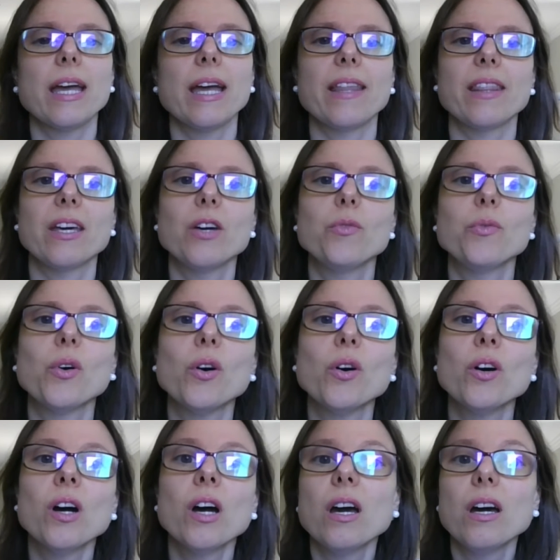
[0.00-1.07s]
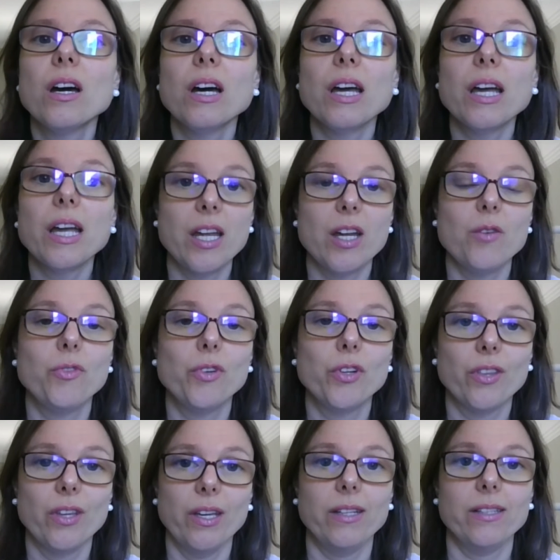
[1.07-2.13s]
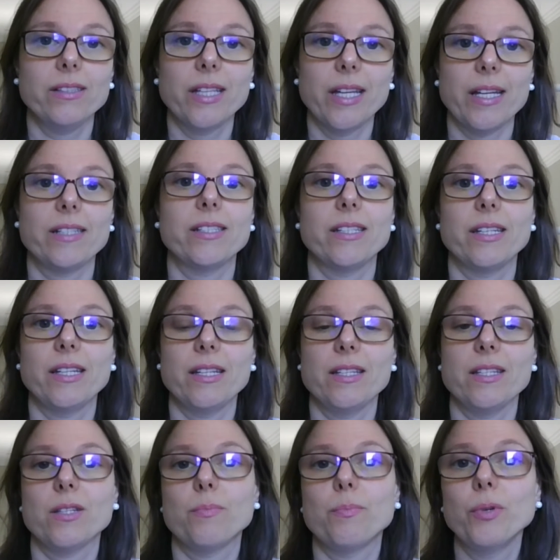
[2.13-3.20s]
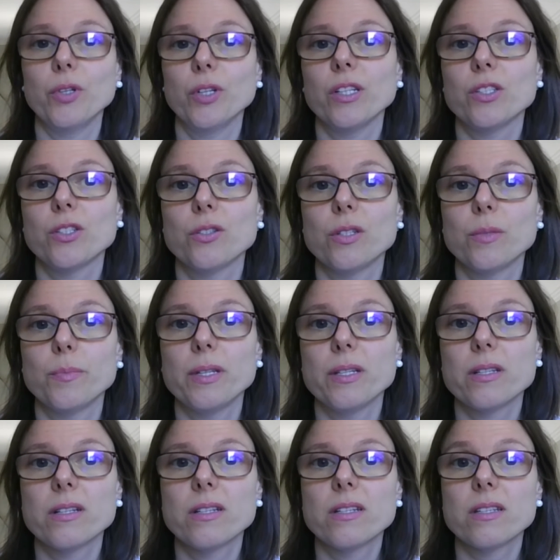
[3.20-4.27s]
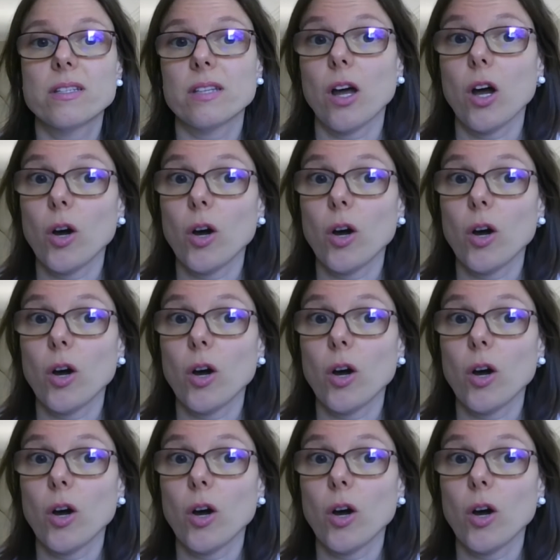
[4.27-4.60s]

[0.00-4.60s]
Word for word: And therefore, everything that is put into the business,